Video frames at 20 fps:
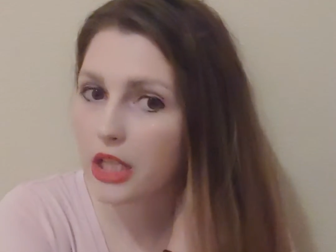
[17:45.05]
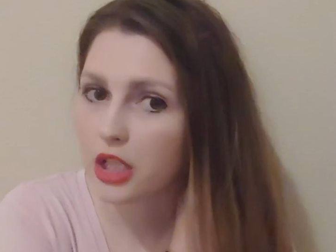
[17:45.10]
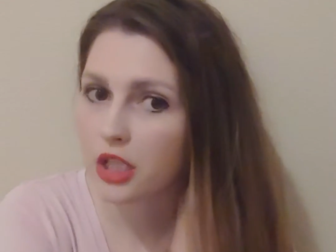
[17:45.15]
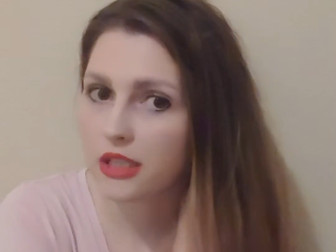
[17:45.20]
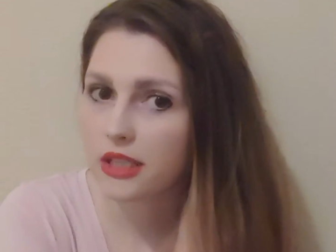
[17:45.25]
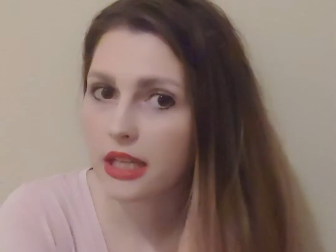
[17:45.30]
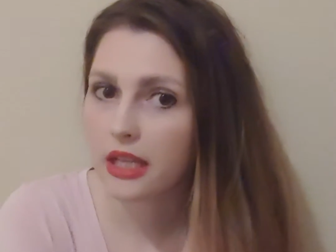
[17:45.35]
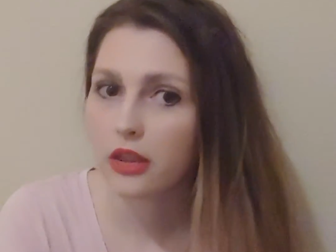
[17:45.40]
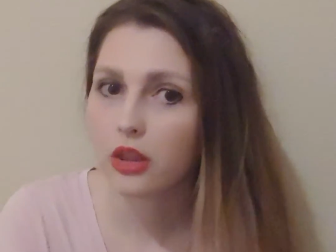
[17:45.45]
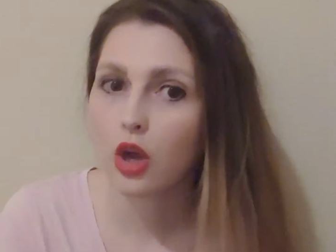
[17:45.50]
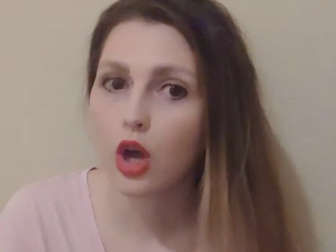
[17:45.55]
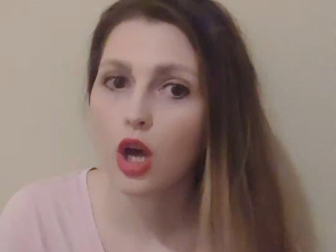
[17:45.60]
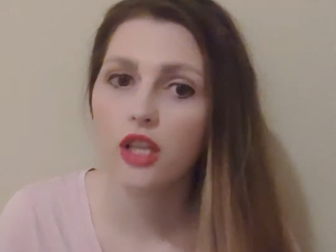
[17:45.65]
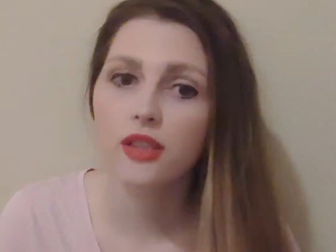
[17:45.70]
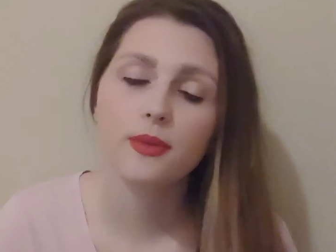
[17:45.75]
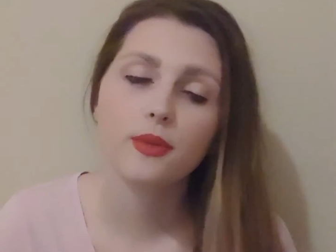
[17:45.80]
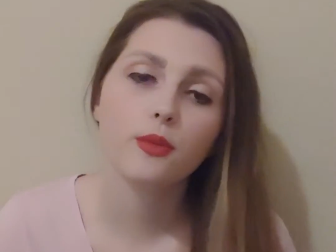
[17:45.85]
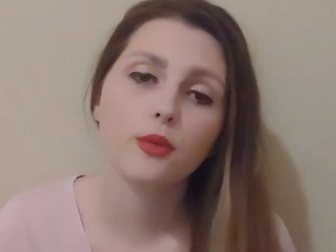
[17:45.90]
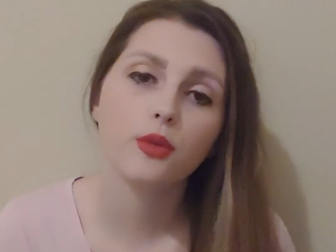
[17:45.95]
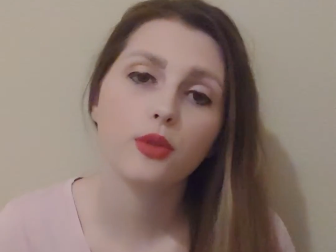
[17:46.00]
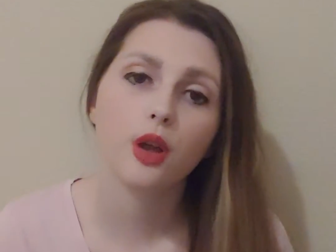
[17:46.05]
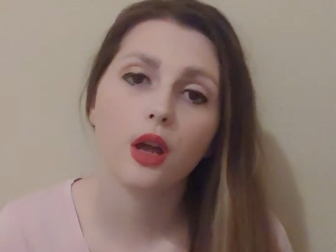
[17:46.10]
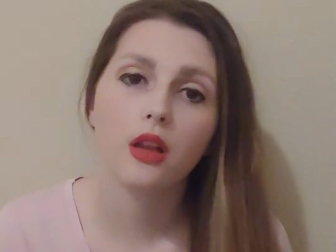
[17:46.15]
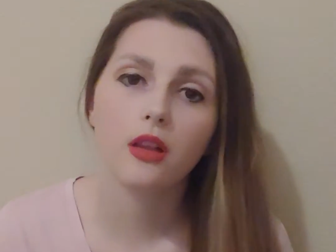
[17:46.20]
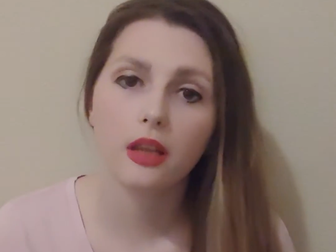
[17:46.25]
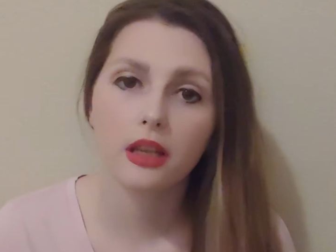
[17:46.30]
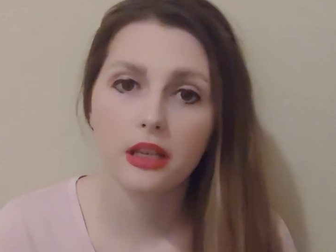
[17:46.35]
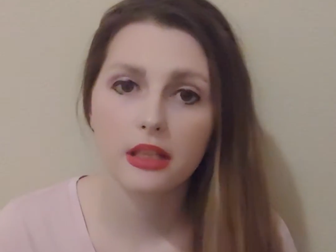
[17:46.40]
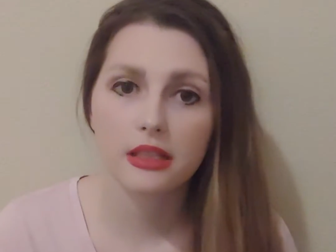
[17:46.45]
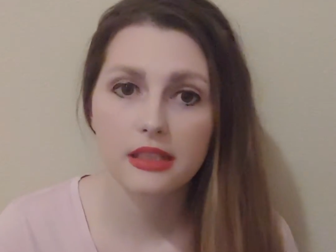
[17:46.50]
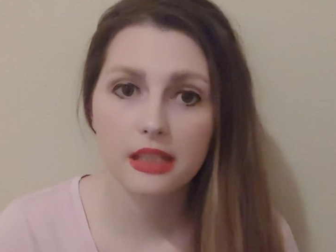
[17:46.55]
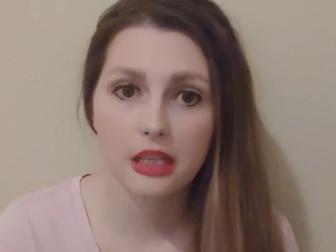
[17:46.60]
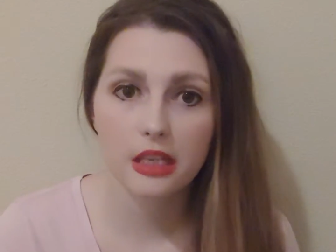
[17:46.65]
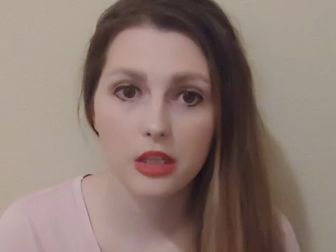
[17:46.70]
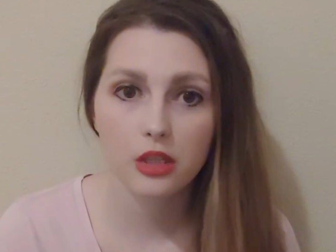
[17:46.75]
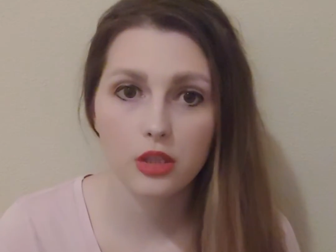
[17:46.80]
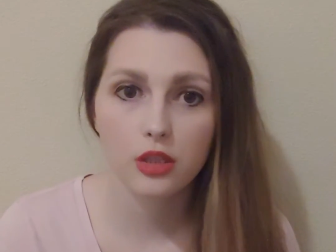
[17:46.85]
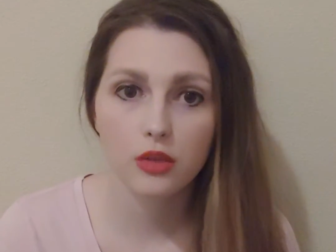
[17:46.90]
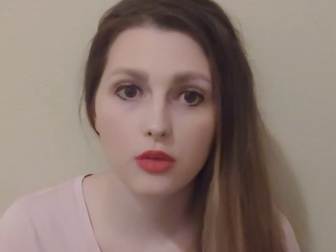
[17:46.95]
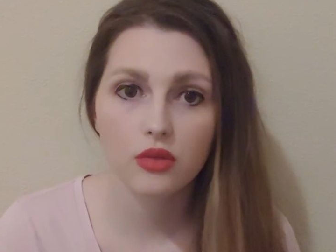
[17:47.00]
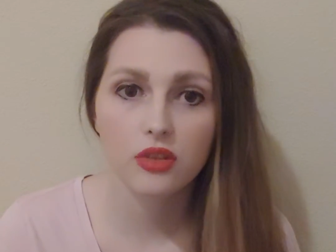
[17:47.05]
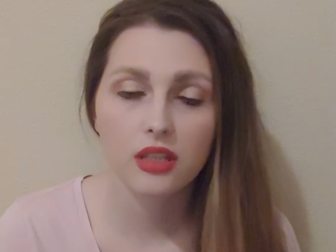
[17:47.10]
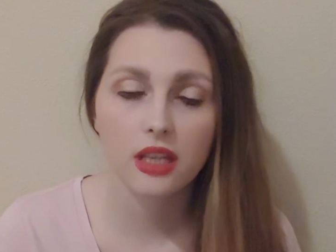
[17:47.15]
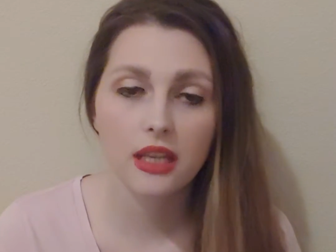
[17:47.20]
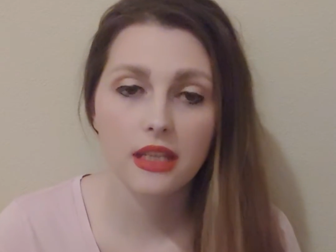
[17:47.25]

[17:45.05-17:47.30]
She's like, the hospital will not let us induce